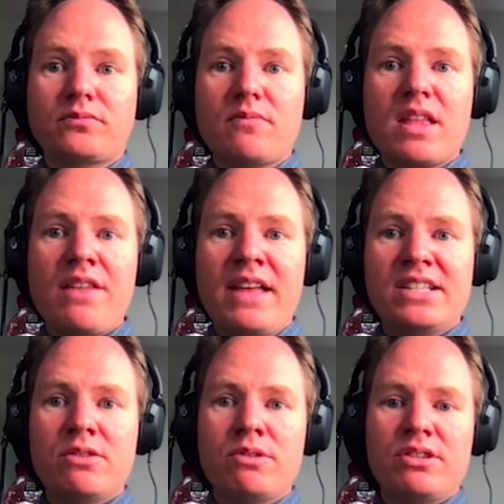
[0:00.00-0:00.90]
that's
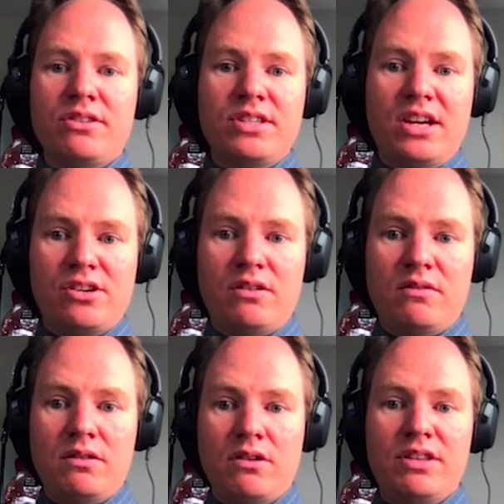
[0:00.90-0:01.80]
the results section,
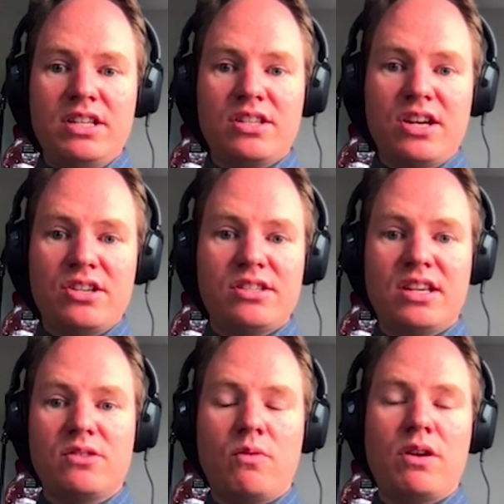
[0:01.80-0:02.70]
or the discussion
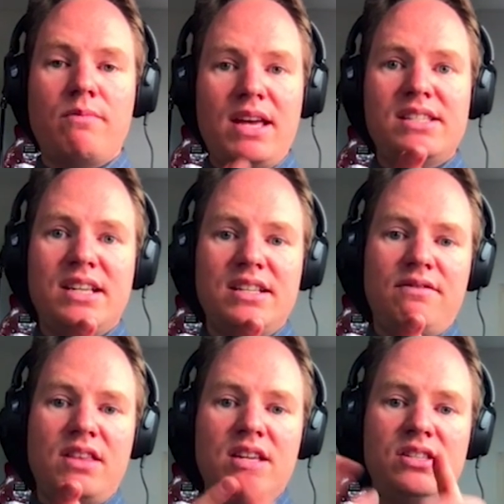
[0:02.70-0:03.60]
section, where you make sense of
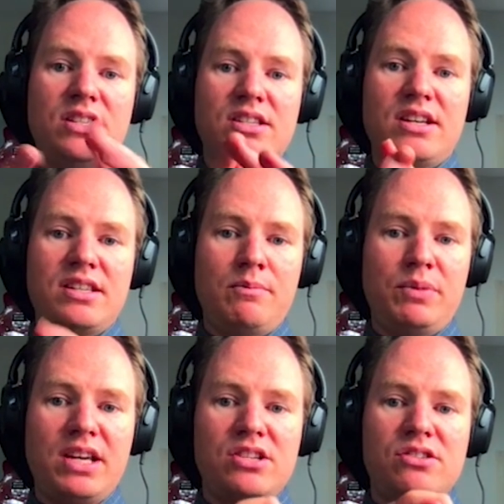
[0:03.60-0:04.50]
things, discuss
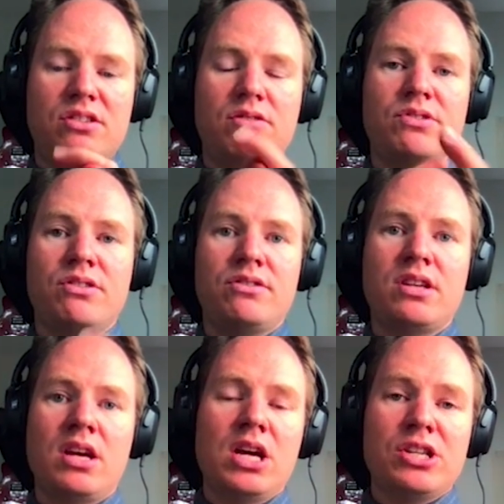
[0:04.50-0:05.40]
implications of the results.
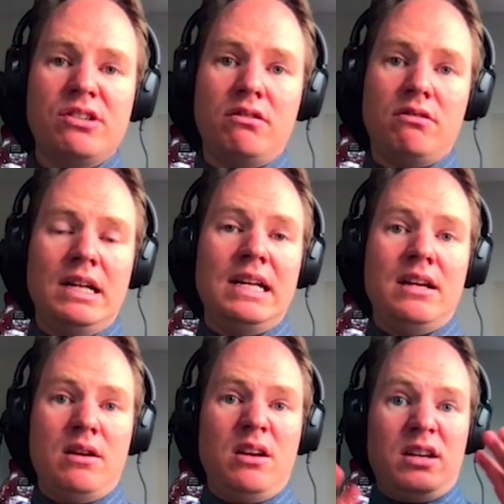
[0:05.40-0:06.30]
So
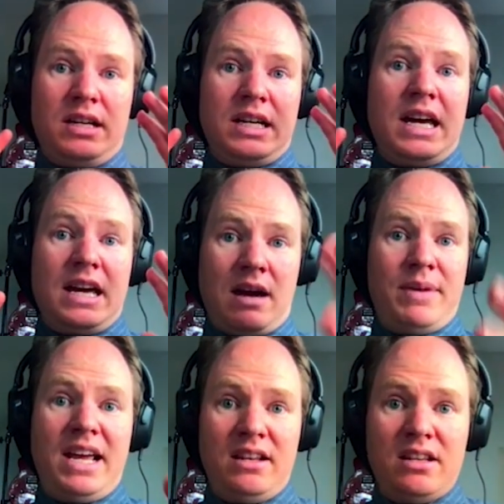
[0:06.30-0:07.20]
I'm going
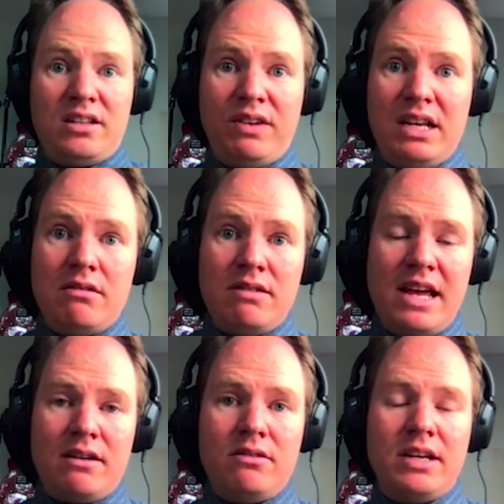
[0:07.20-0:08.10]
to end this video
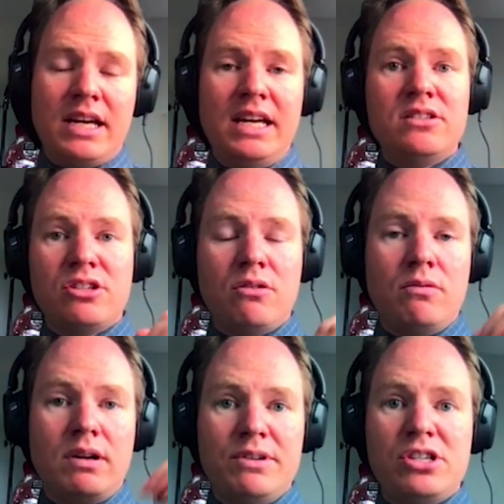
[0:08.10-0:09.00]
now, and so what I
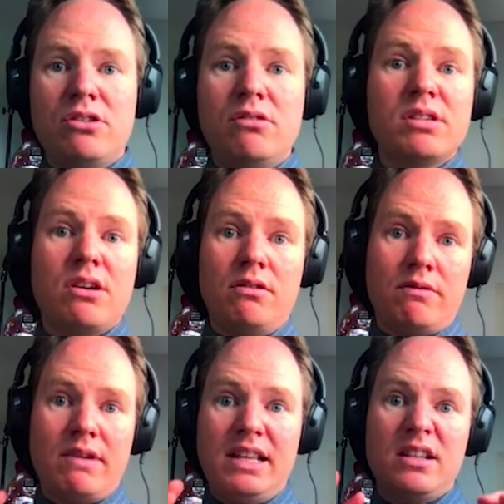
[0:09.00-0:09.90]
want you to do is go and
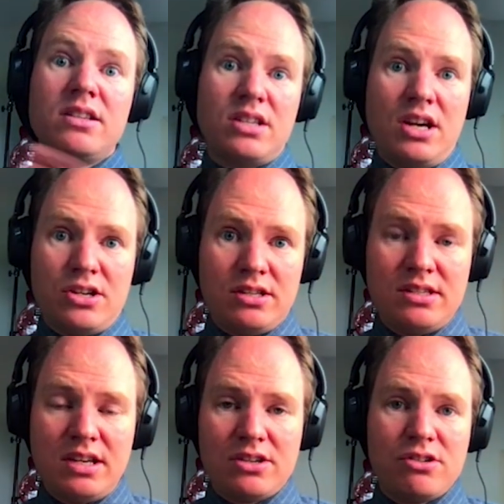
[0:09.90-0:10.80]
write the discussion
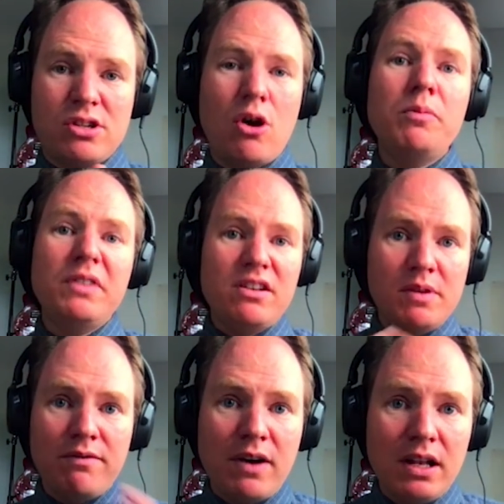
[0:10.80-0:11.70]
section. So hopefully you've been
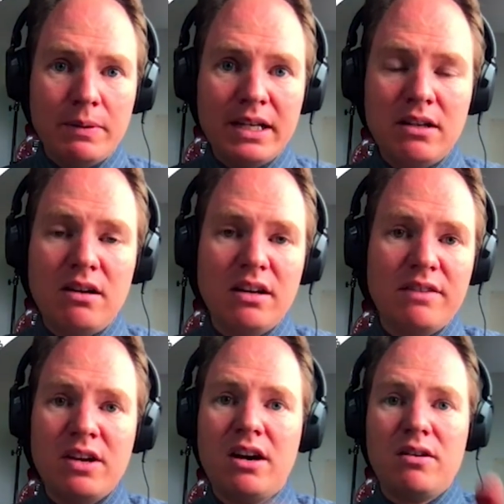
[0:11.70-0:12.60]
following along. If
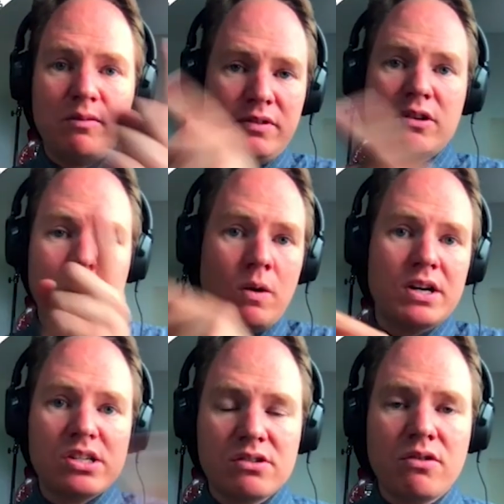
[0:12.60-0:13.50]
not, hopefully you can watch
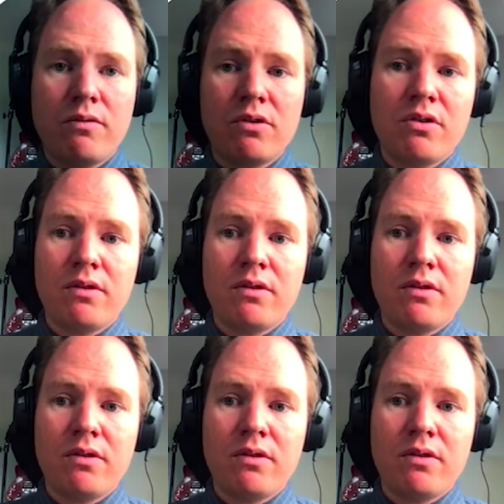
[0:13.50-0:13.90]
this over and over.